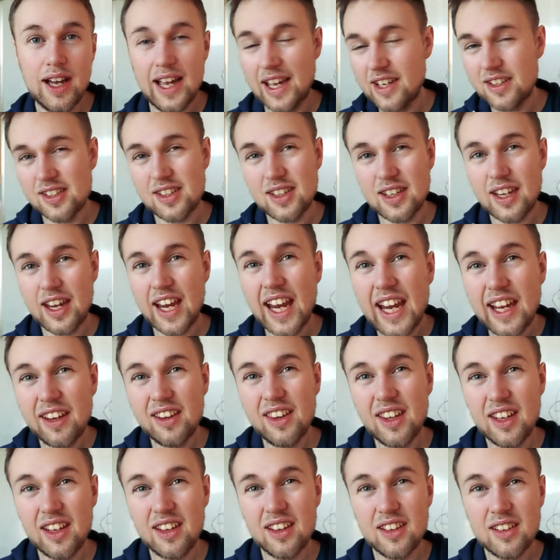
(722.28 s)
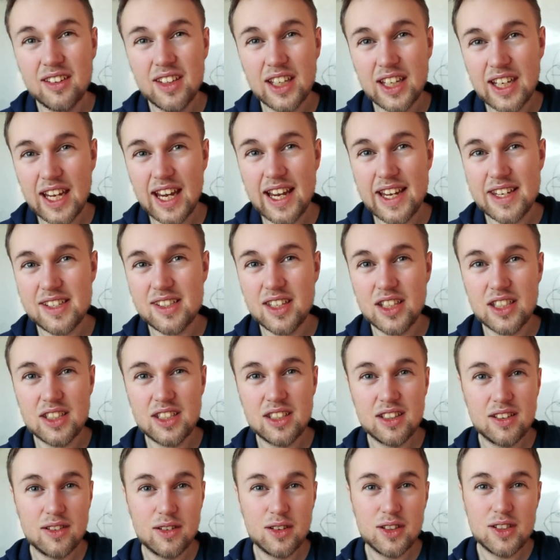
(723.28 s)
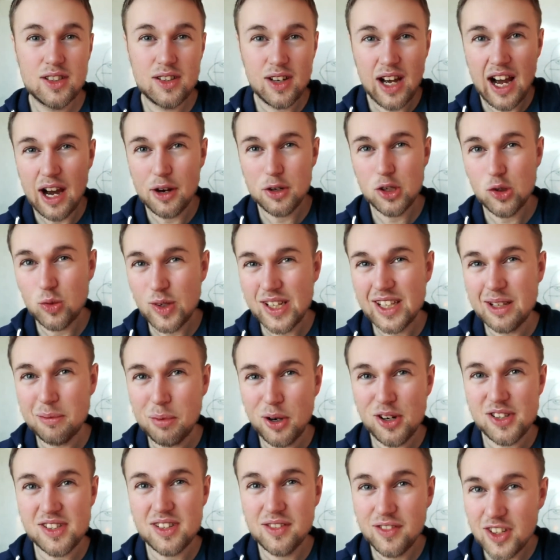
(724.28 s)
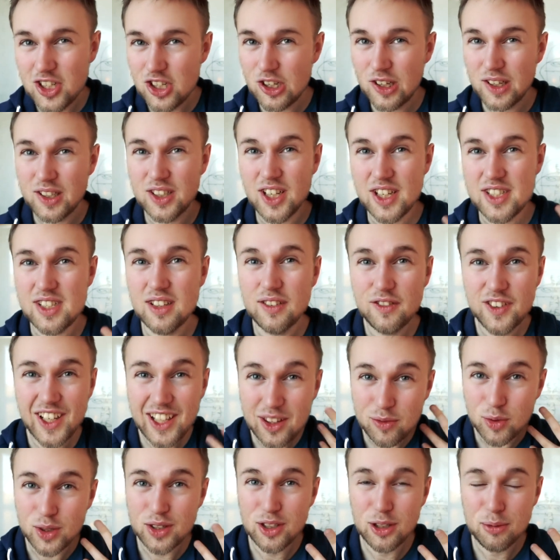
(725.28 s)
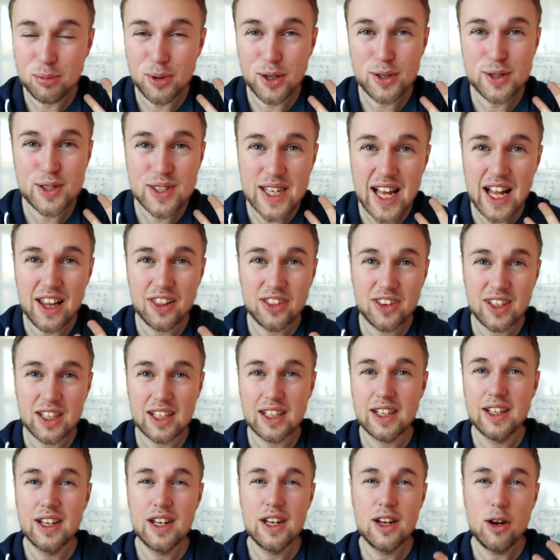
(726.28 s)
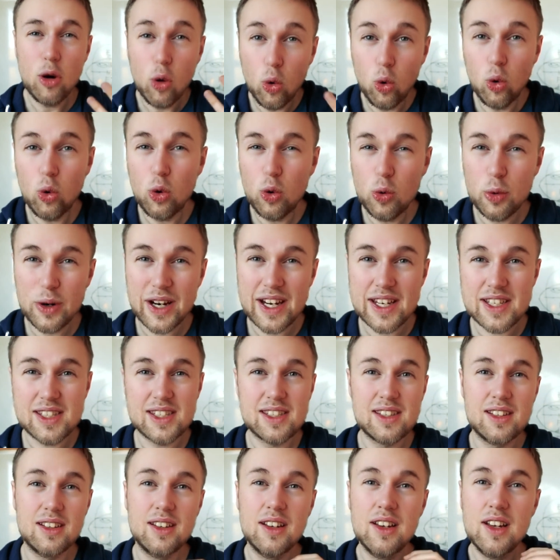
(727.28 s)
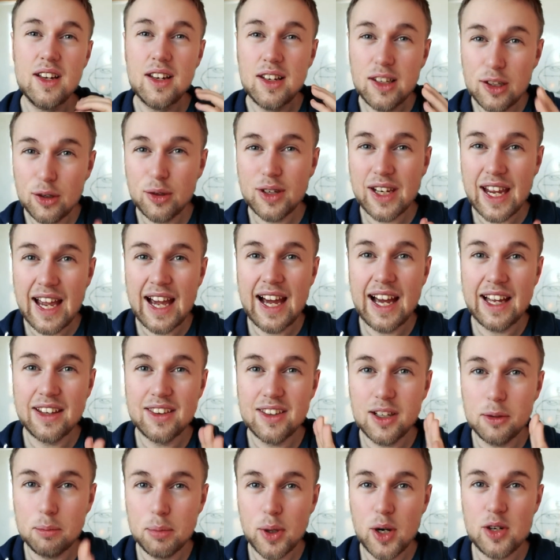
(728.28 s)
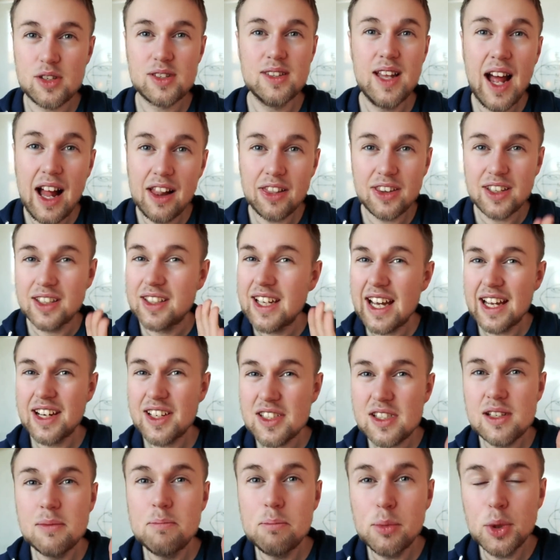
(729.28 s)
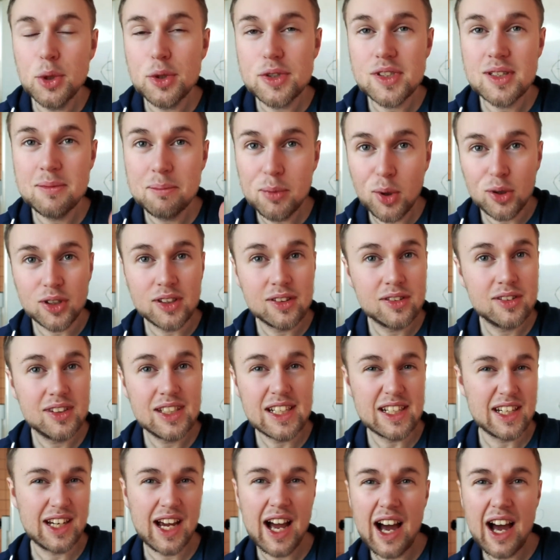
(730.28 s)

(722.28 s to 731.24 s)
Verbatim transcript: And in the case that how you read a person visually doesn't fit with their personality, always look at their personality. That is the most important thing.